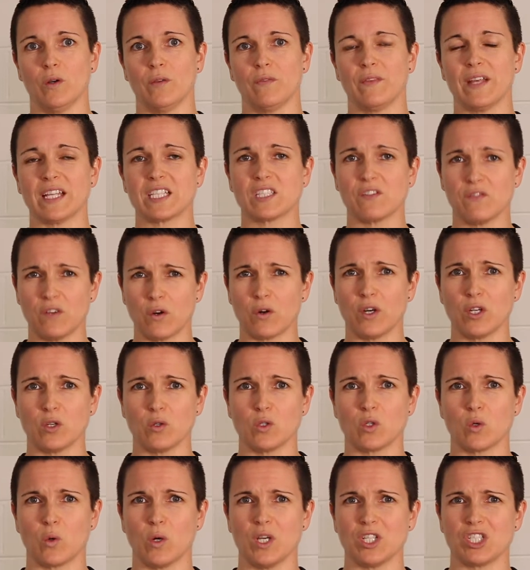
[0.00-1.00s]
That's a very
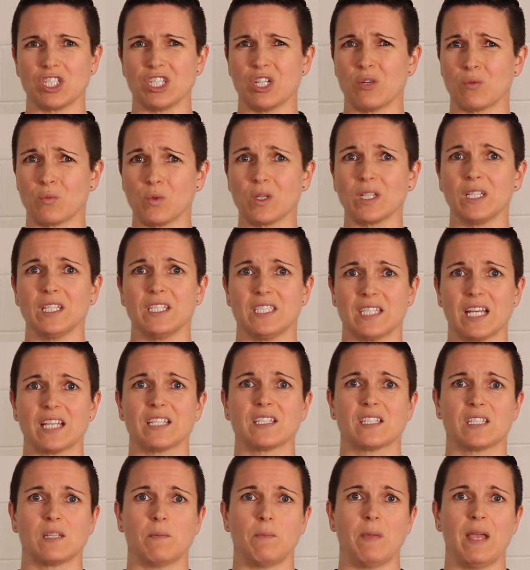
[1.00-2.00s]
good question. It really
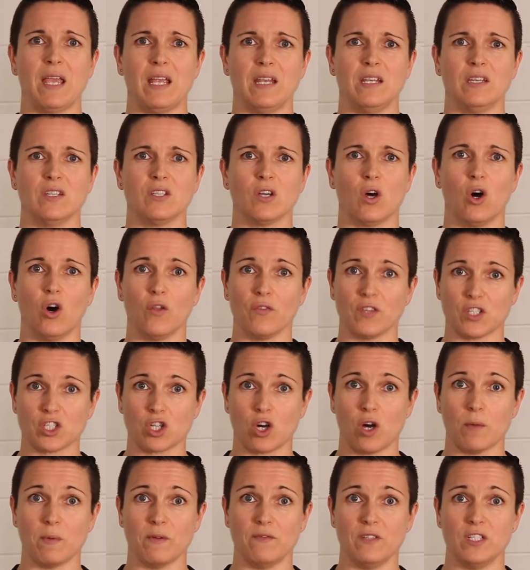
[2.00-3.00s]
does depend on the
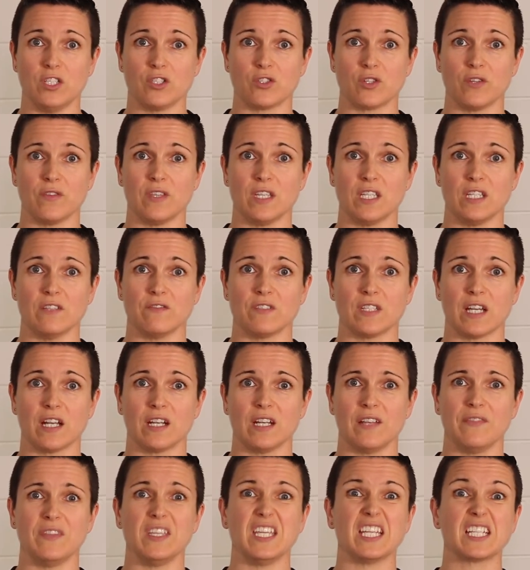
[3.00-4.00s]
type of injury that you've
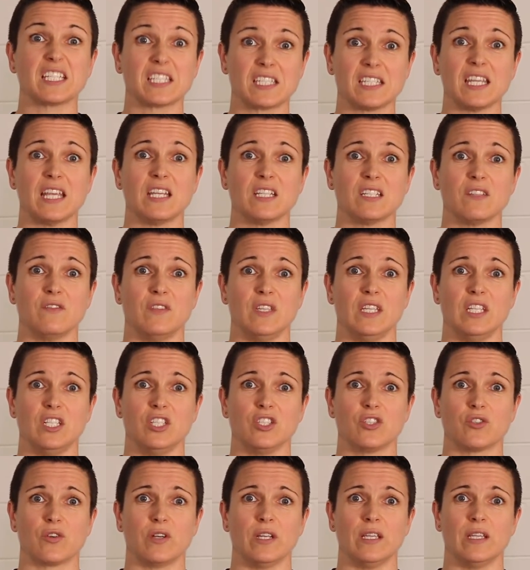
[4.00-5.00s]
done and the extent of the
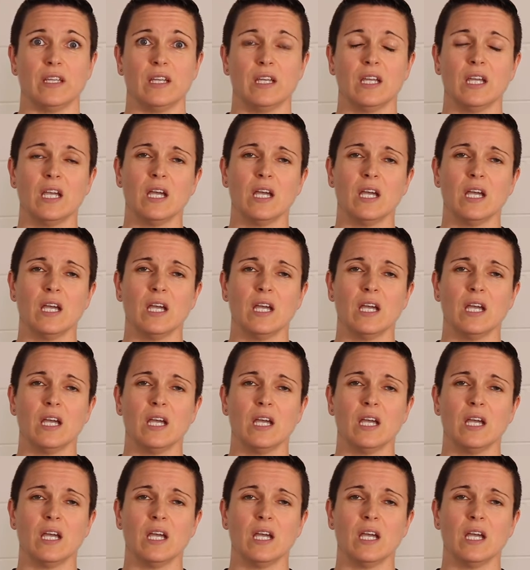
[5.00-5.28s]
injury.